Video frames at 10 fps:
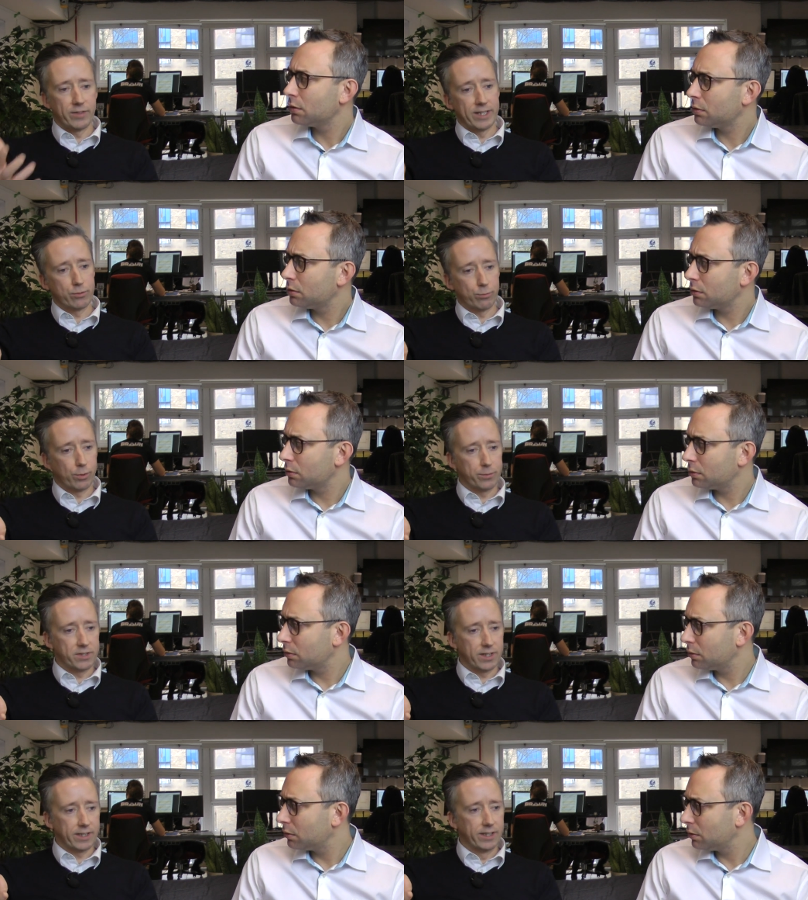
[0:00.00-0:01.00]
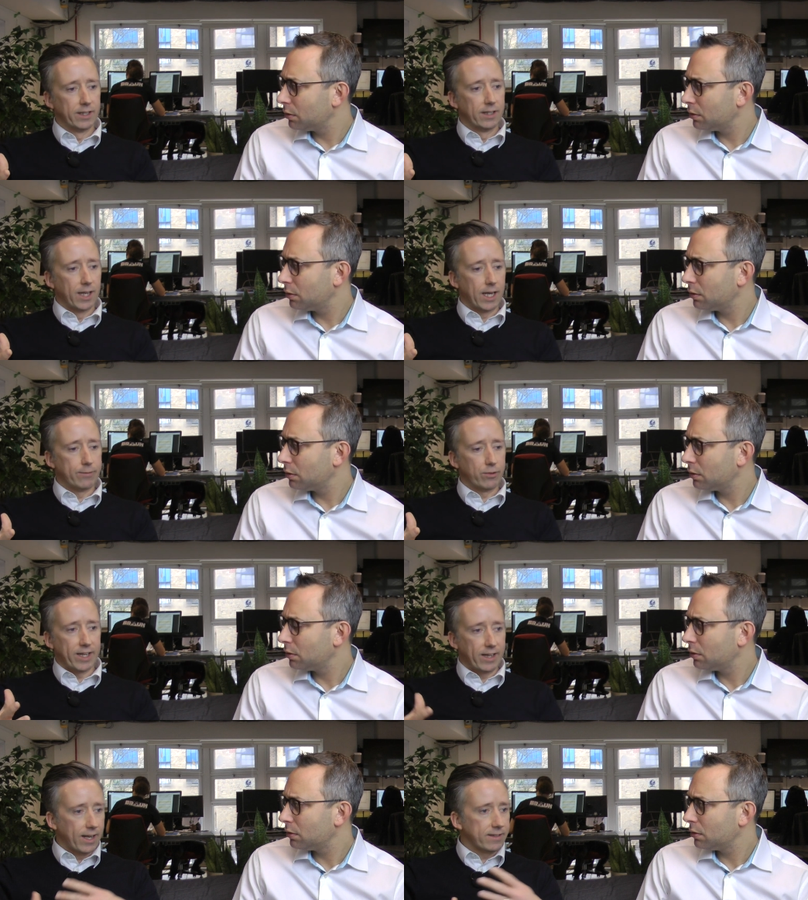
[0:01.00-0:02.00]
Speaker 1: moving into a property uh, that
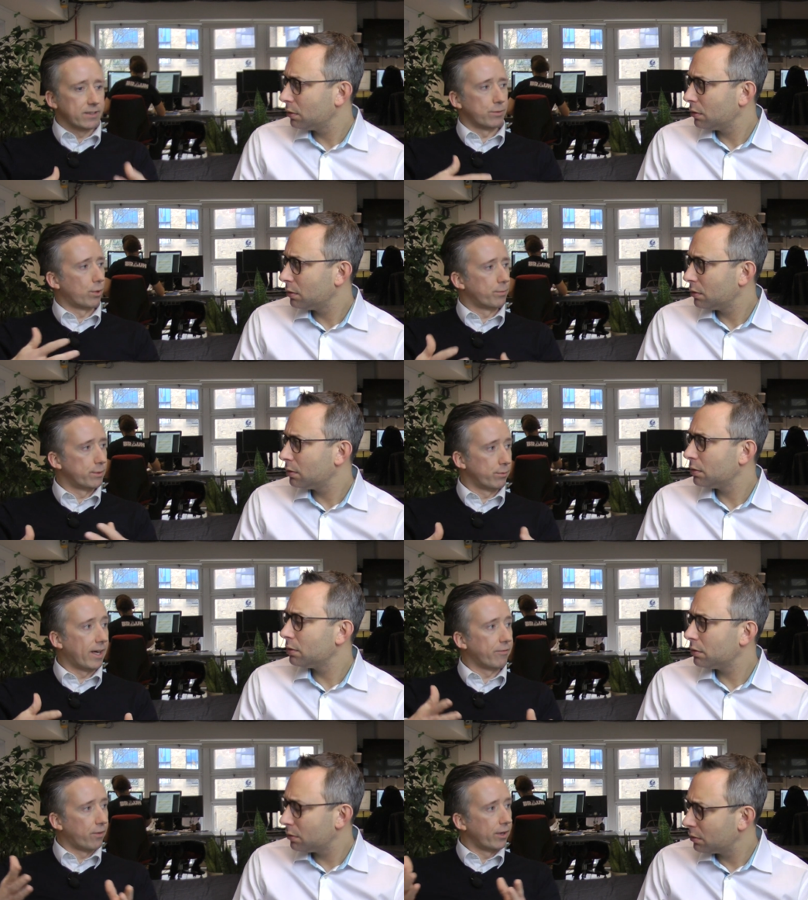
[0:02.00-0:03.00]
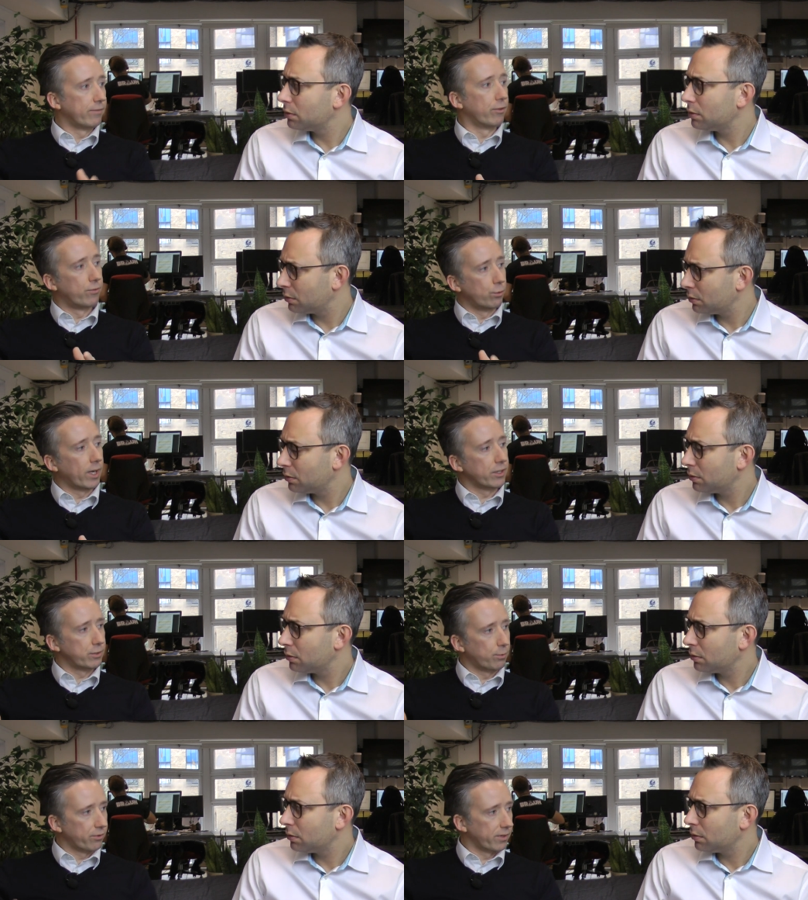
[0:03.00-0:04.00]
they can access the property without finding the full cash
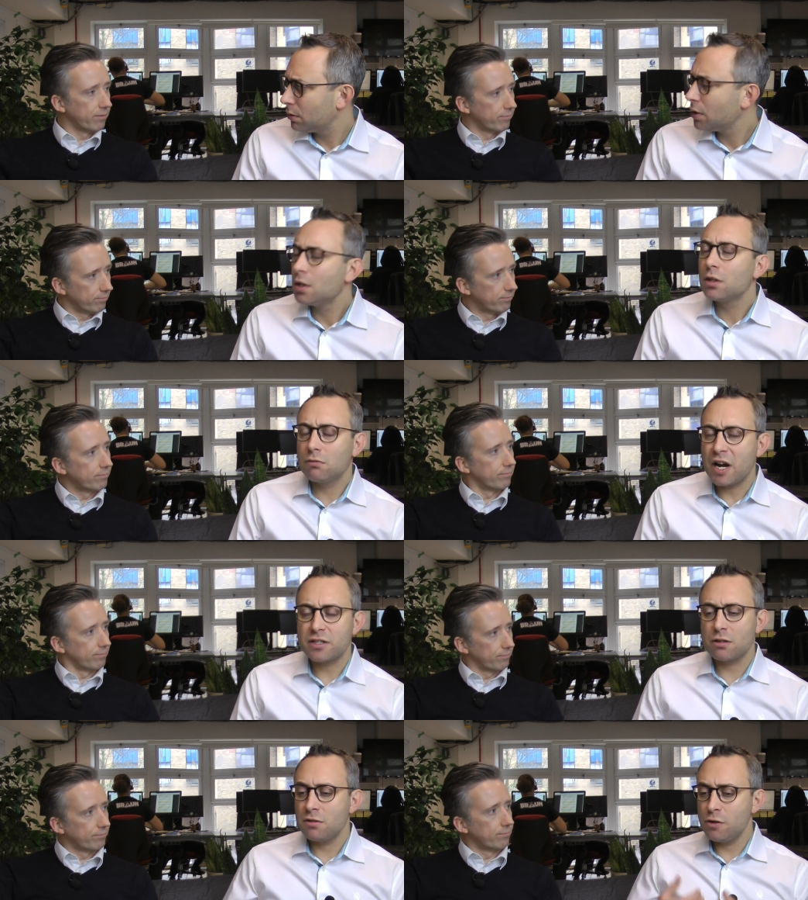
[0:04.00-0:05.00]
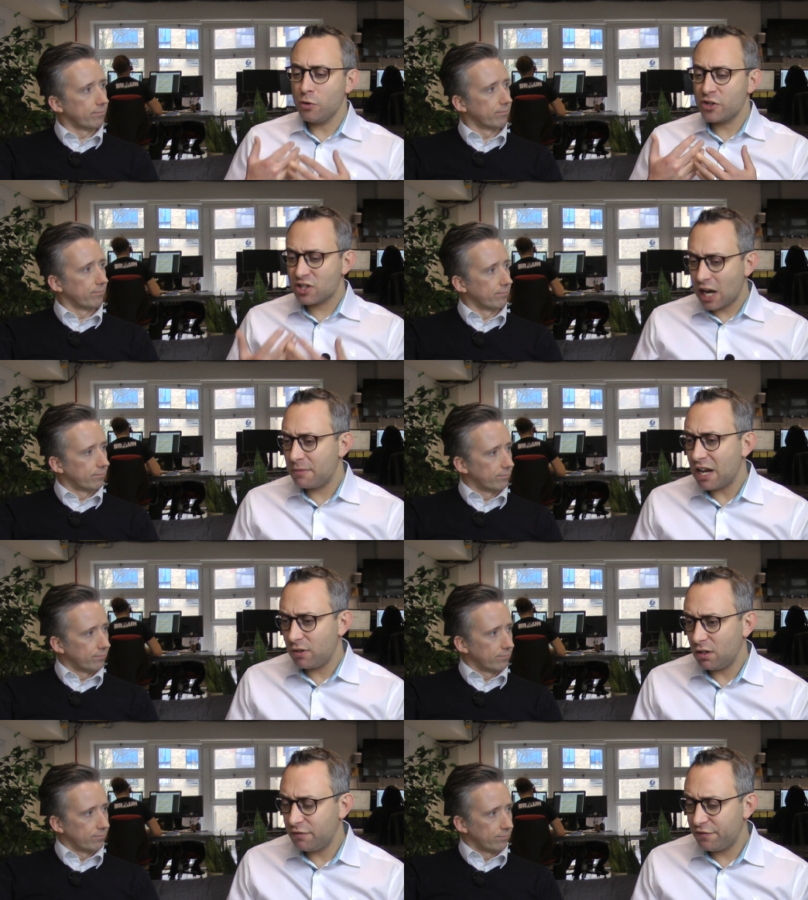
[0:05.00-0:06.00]
deposit. Great, so you've got the same
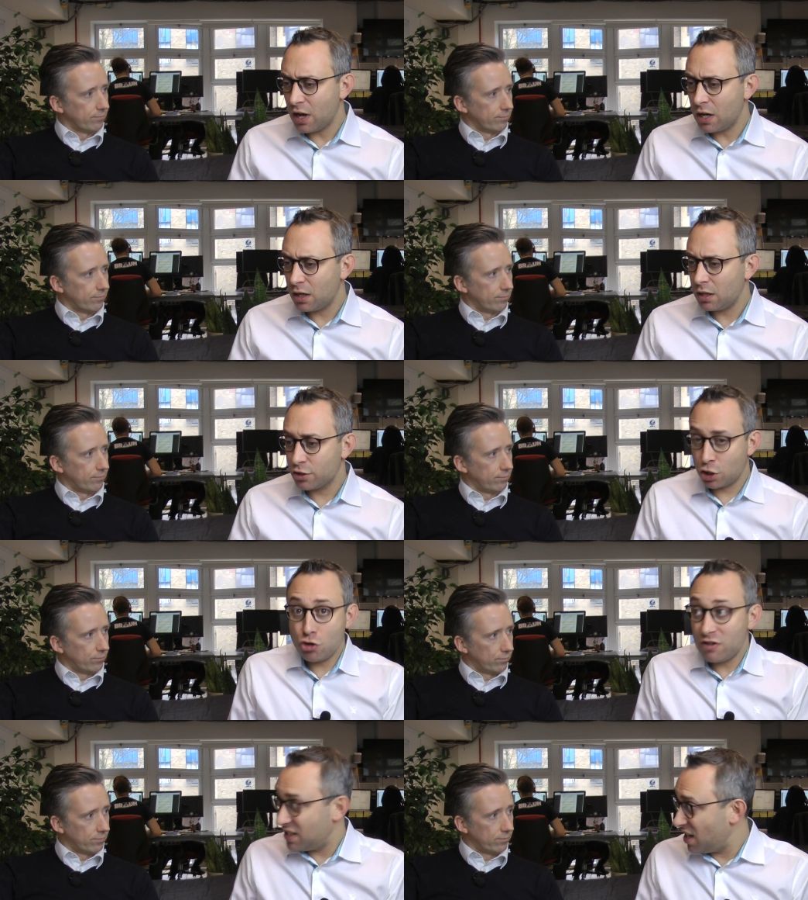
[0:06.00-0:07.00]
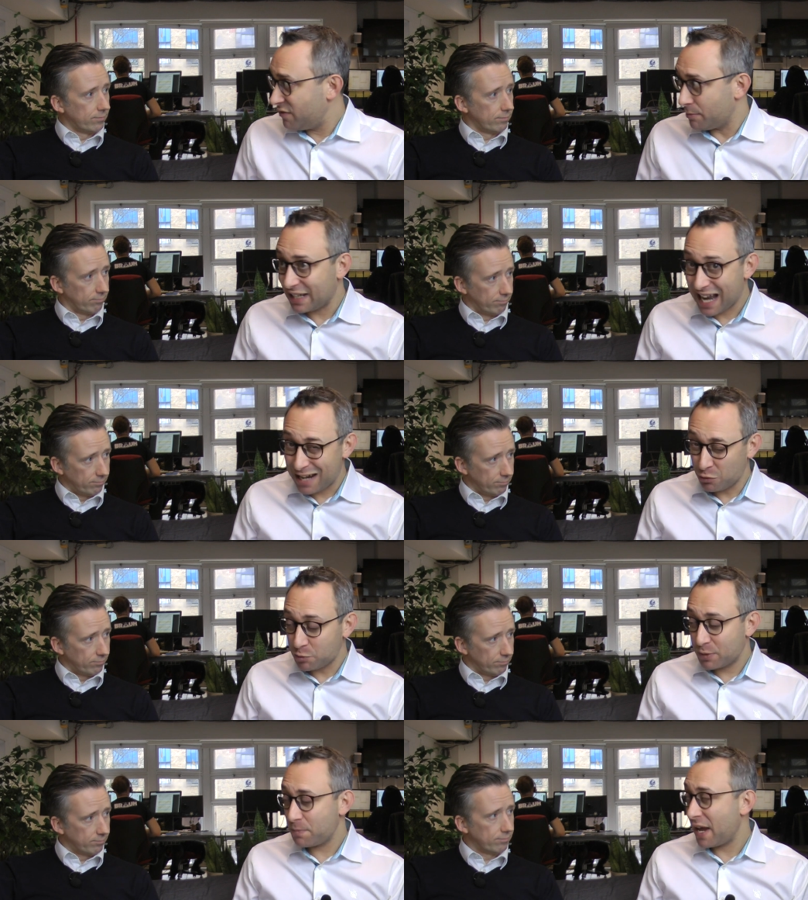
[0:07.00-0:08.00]
level
Speaker 2: of uh, security from a
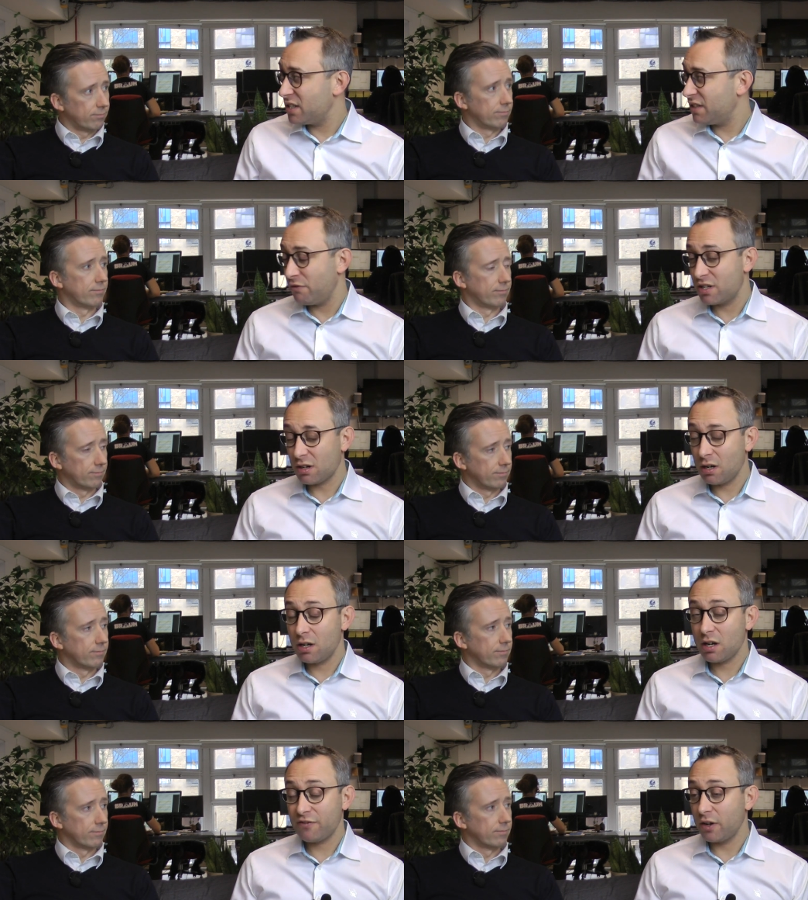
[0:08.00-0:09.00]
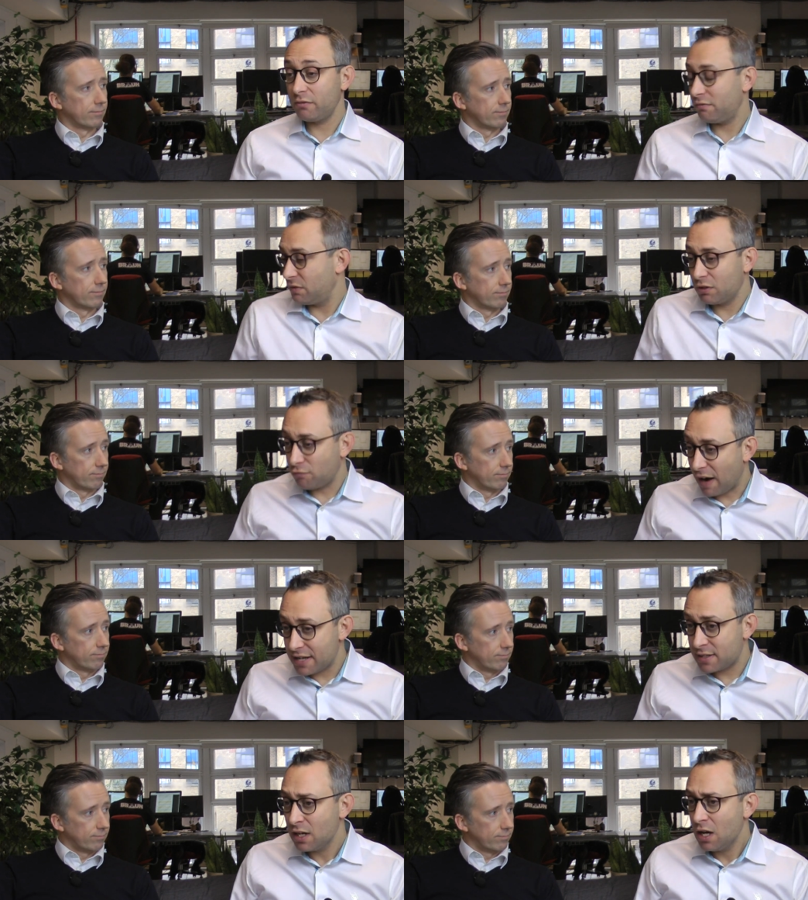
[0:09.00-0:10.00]
landlord's perspective, which I, I find
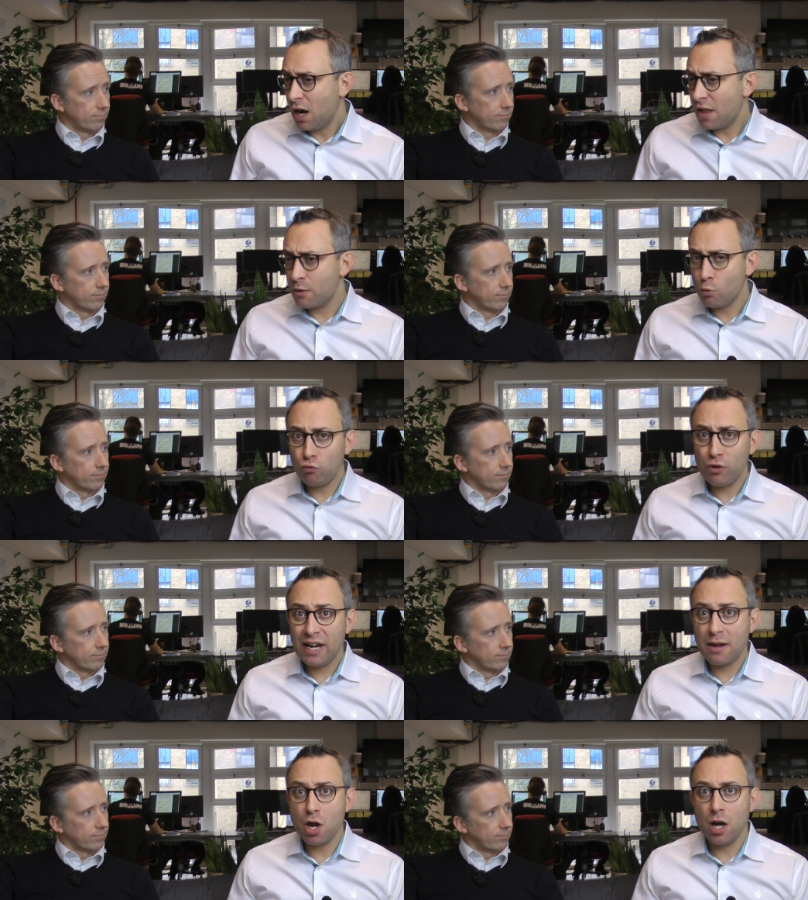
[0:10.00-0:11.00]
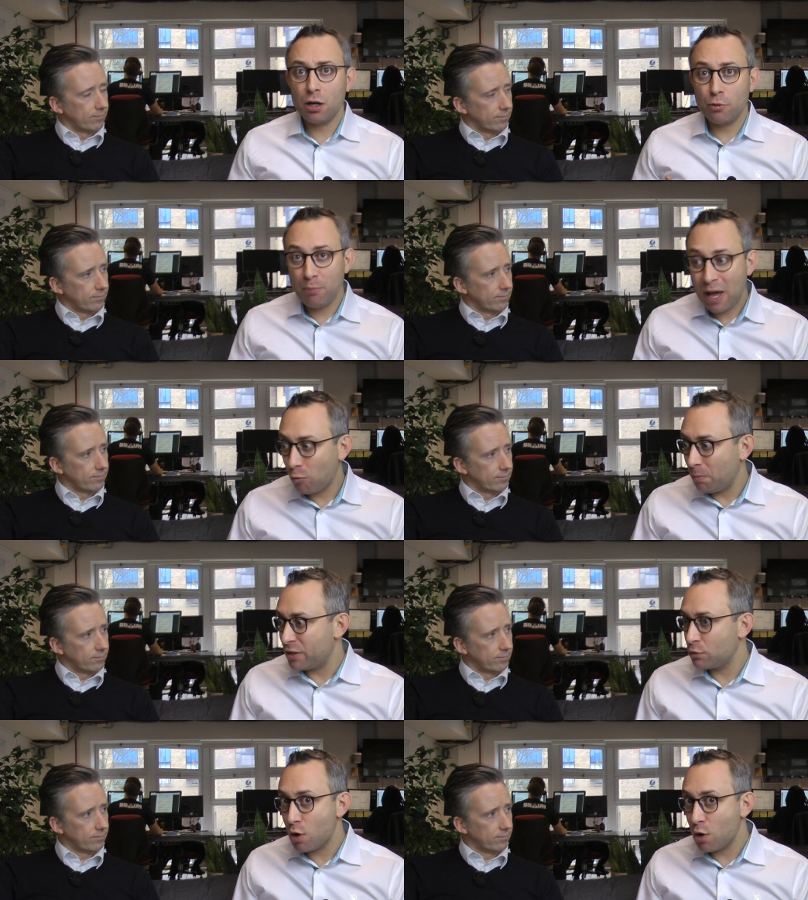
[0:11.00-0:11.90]
great. I think what really uh, compelled me